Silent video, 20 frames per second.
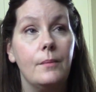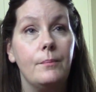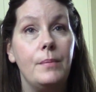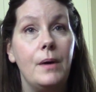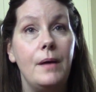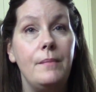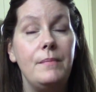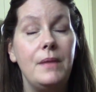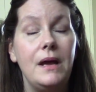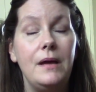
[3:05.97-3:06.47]

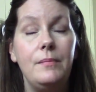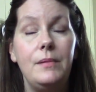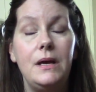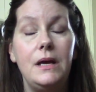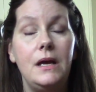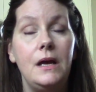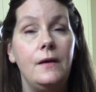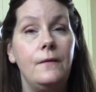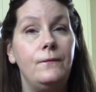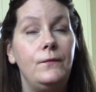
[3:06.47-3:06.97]
But
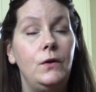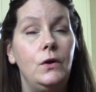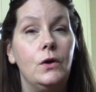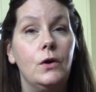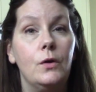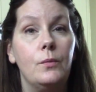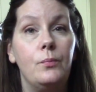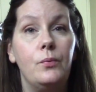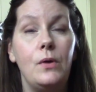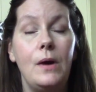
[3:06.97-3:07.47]
maybe if
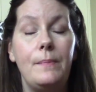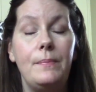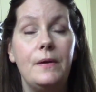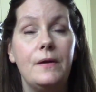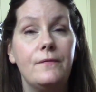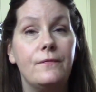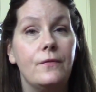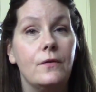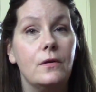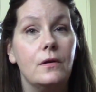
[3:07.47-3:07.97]
you're
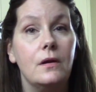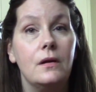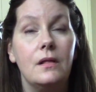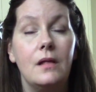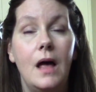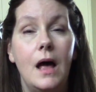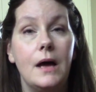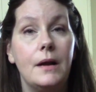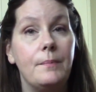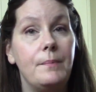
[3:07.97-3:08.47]
prepping for a
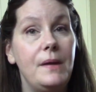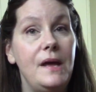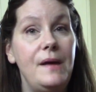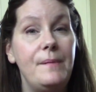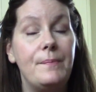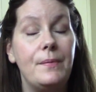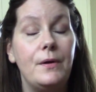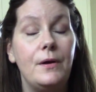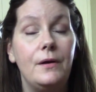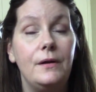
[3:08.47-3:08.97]
lot of
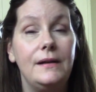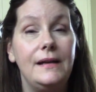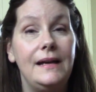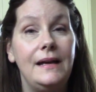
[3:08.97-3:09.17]
people,